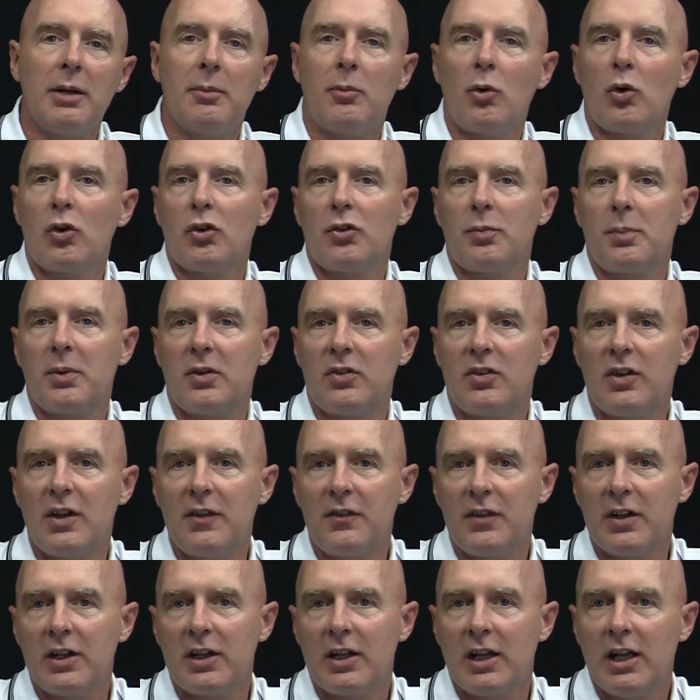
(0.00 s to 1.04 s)
bit more
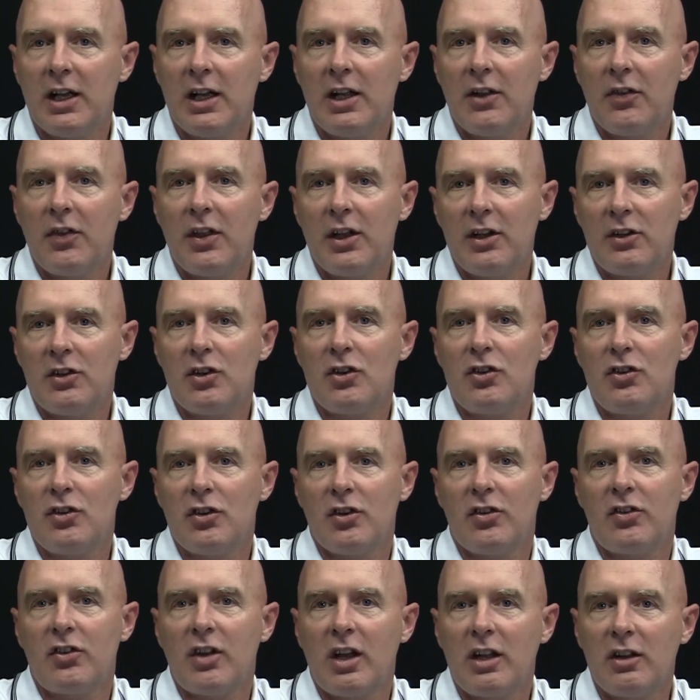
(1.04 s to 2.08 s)
specific than to
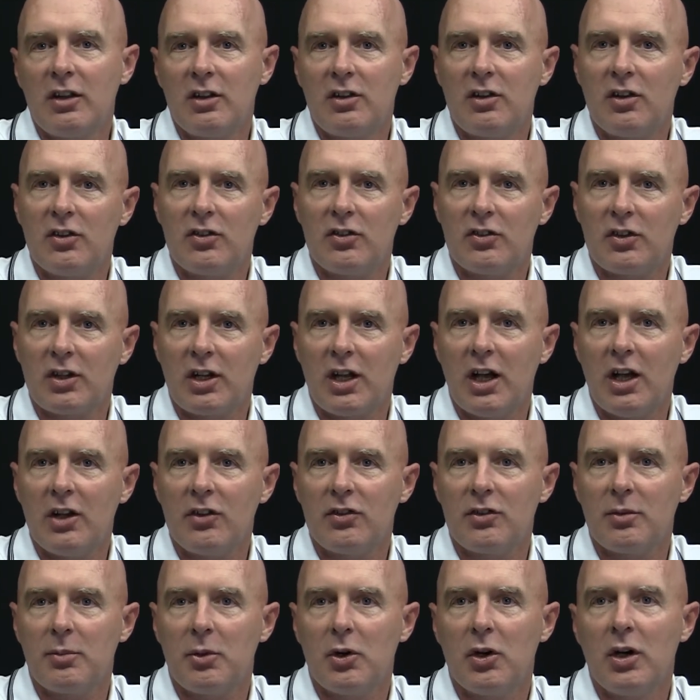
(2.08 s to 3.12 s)
just say that this is a
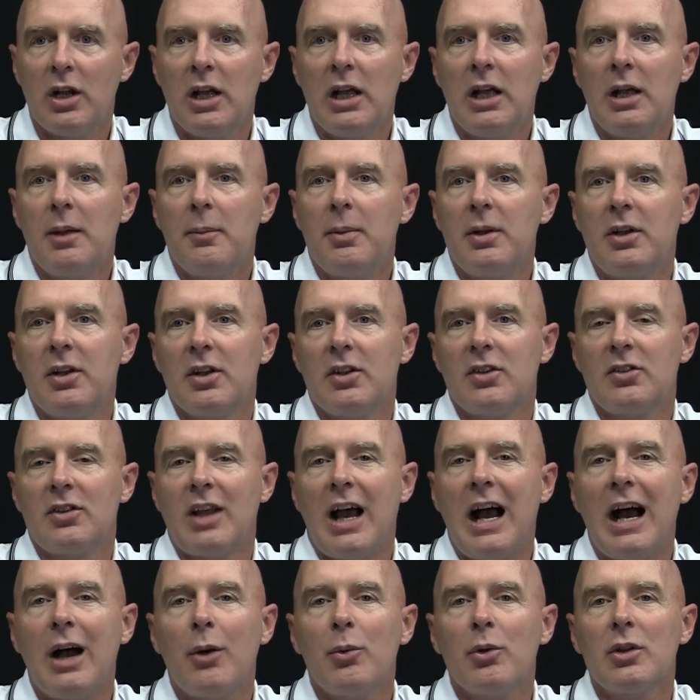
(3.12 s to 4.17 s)
customer, because
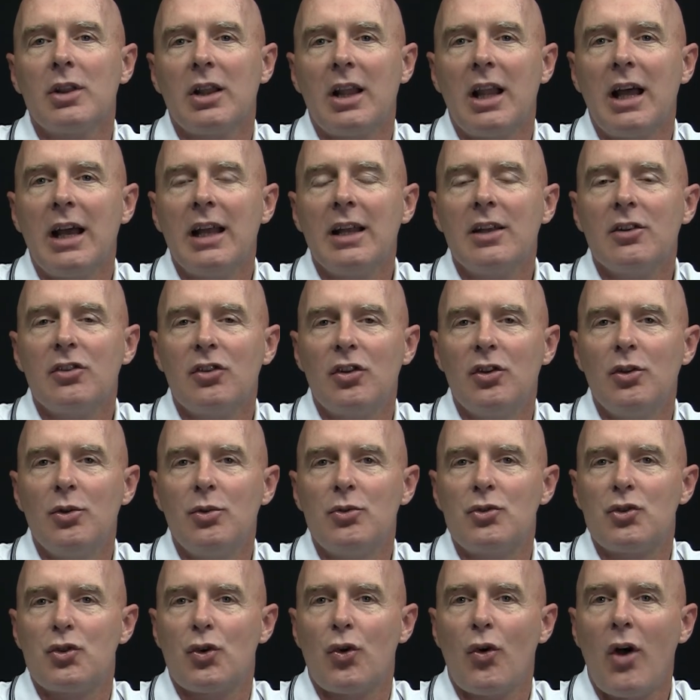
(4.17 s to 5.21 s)
I would like to
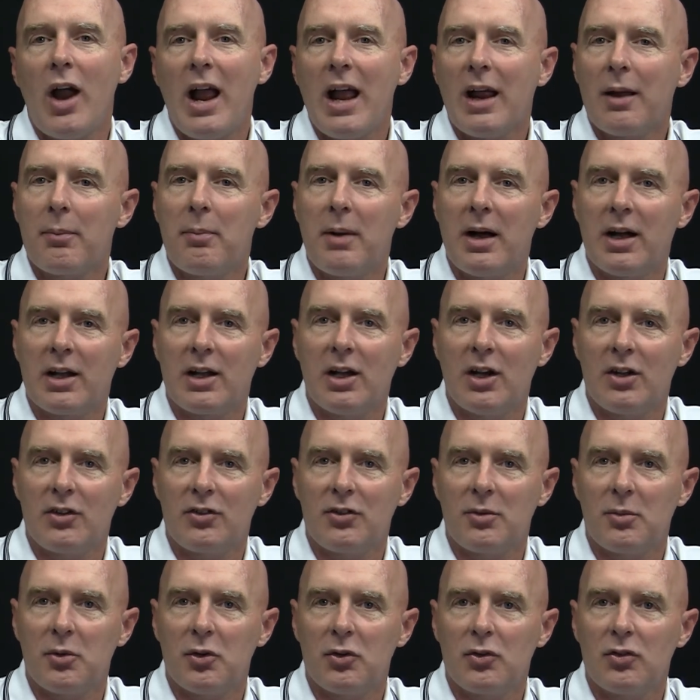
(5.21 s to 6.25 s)
track my
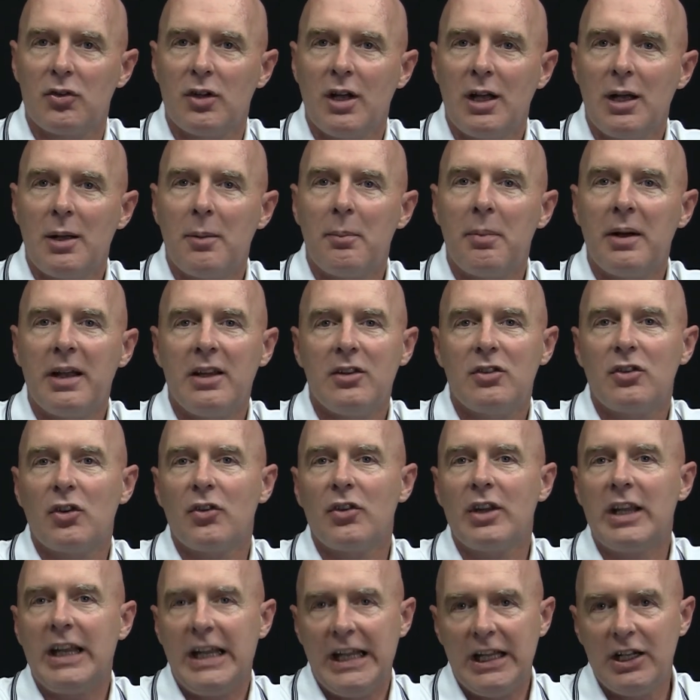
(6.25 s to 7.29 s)
customers based
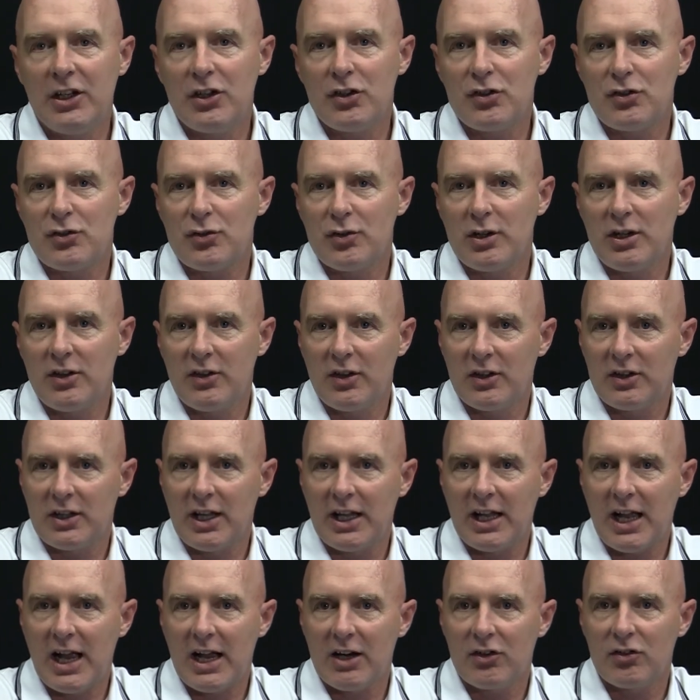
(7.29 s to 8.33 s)
on the industry that
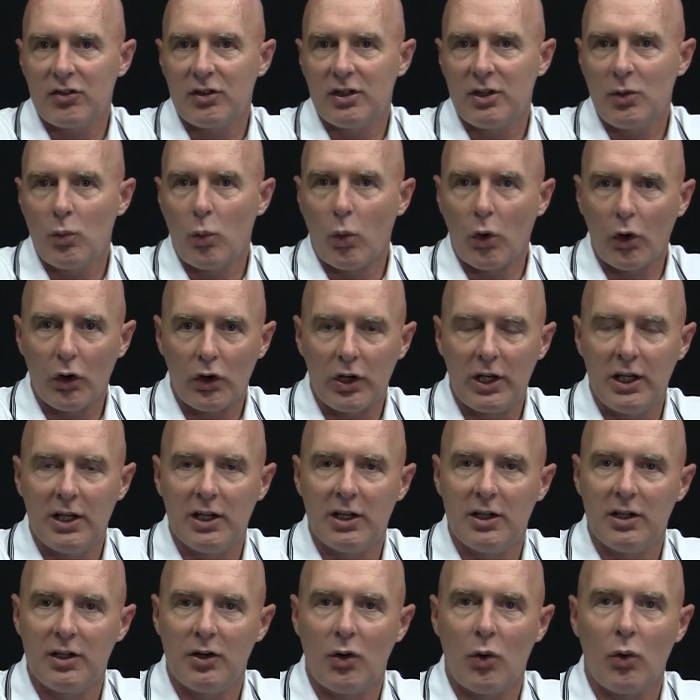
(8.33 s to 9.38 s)
they actually work
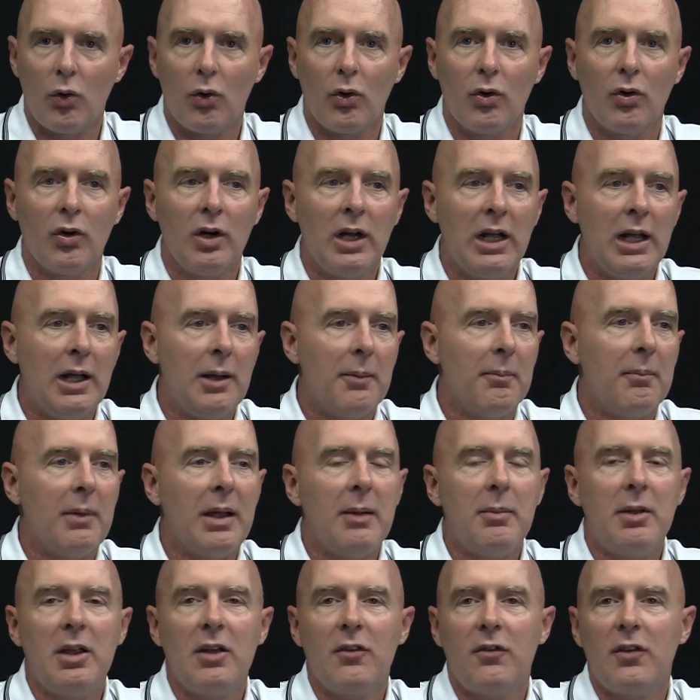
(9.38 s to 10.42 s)
in, or
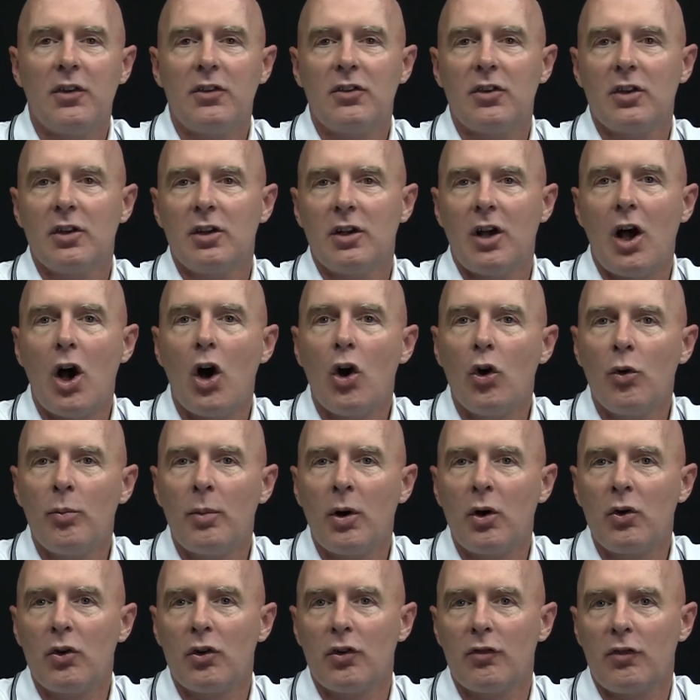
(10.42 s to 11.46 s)
maybe if it's a
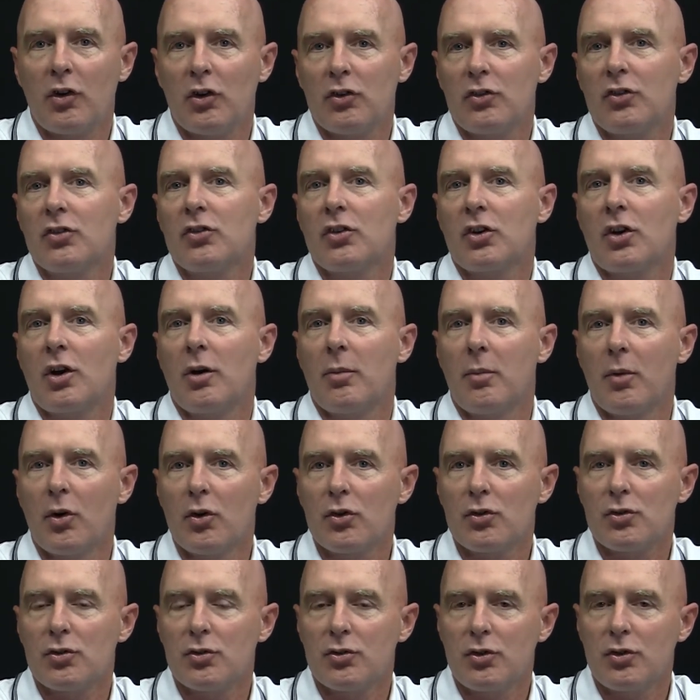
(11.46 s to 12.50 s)
homeowner versus a
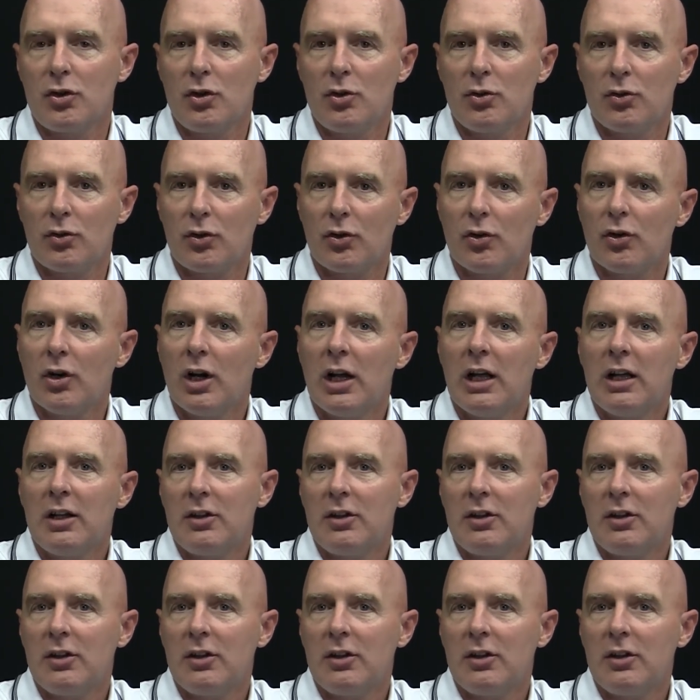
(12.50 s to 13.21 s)
commercial user.